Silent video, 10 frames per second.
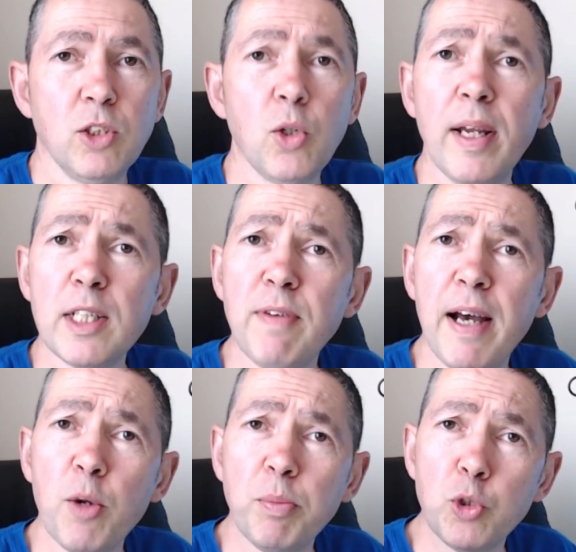So let's
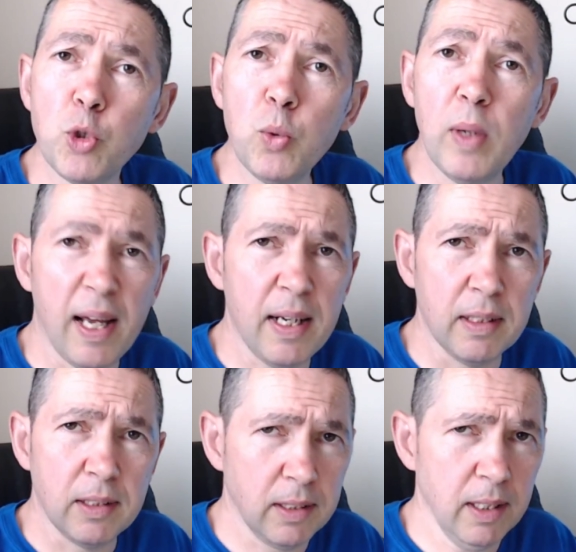fire up the tool
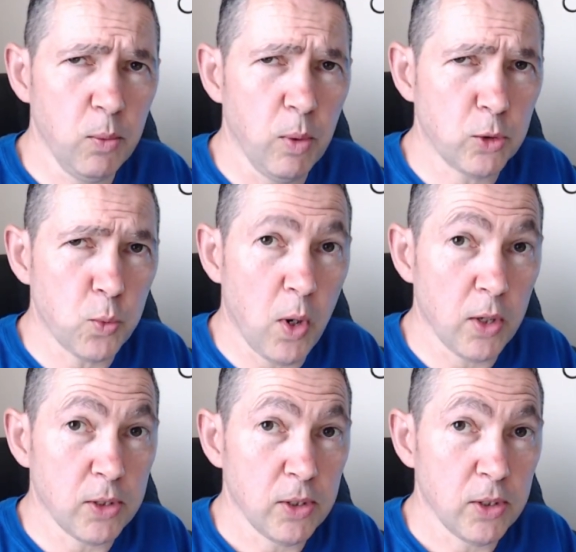and see what's what.